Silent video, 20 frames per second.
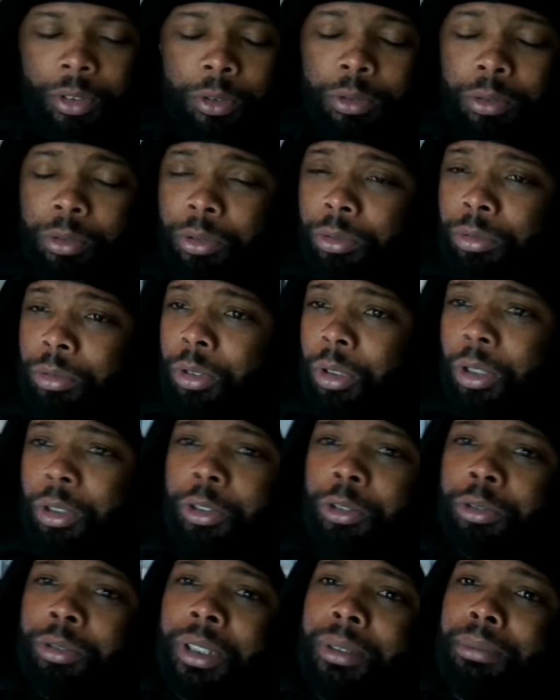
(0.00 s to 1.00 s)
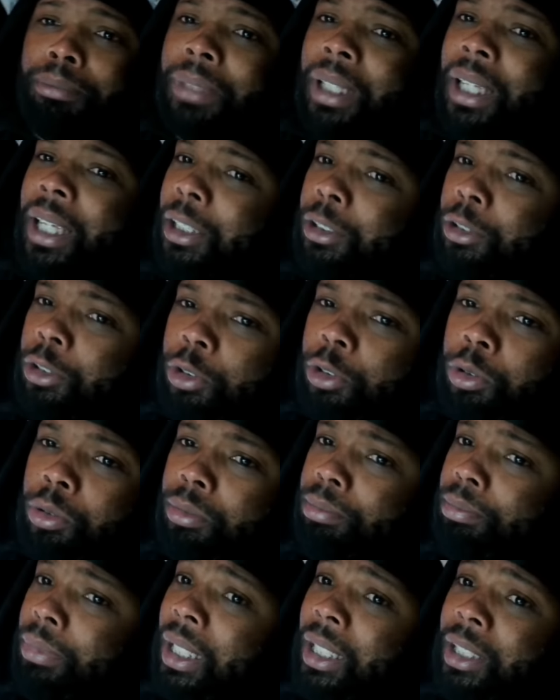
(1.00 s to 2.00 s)
Mm, -hmm. three bands,
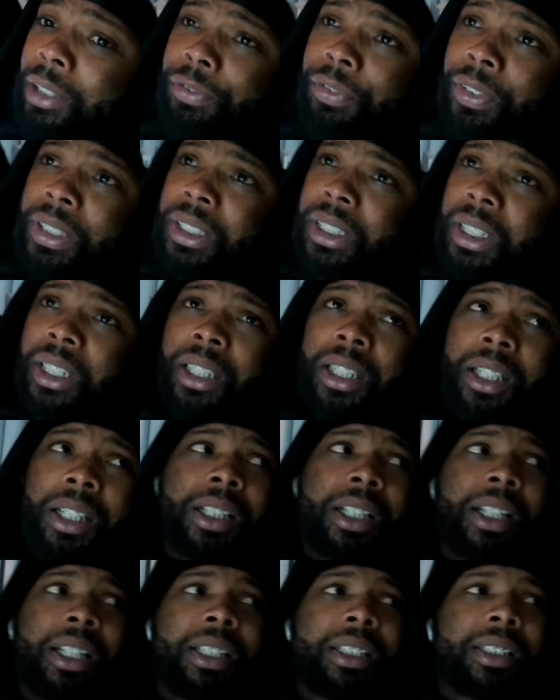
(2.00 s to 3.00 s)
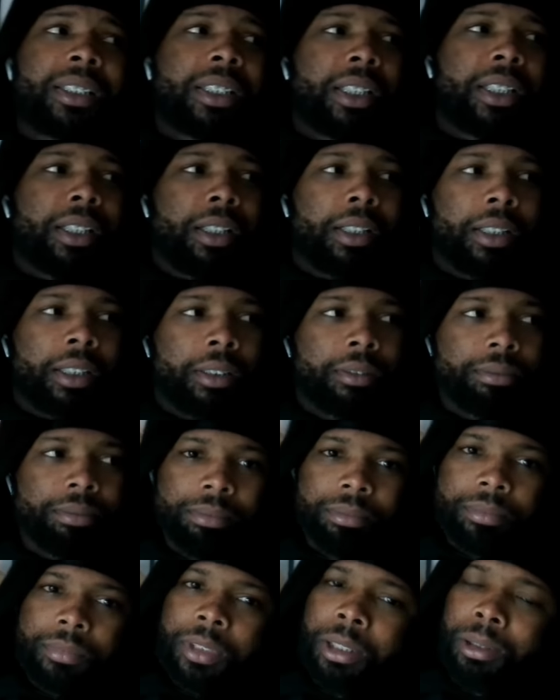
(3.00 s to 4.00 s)
two bands, 1500, 1800.
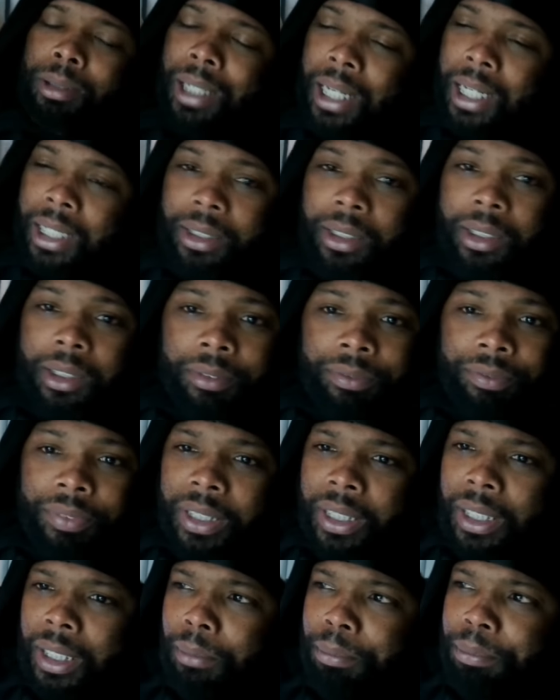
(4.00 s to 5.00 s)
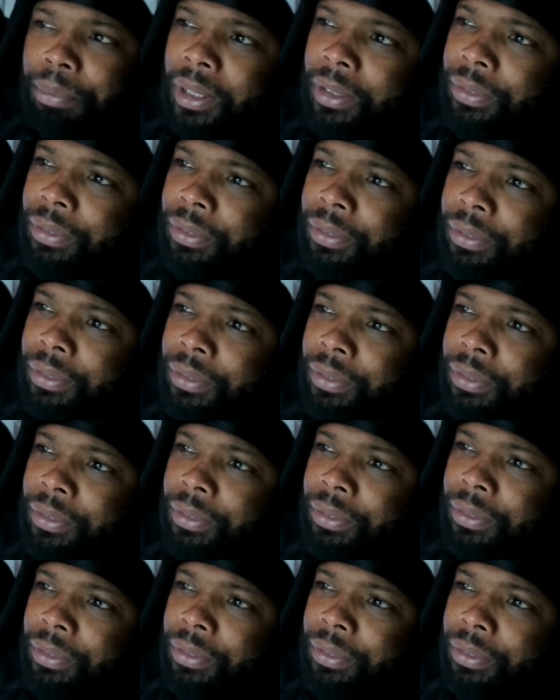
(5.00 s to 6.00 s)
You know, I did a VIP for
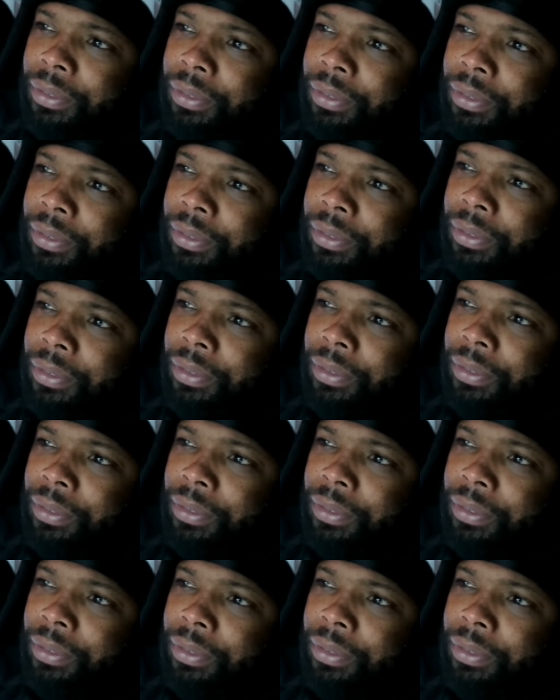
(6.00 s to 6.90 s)
400, I think.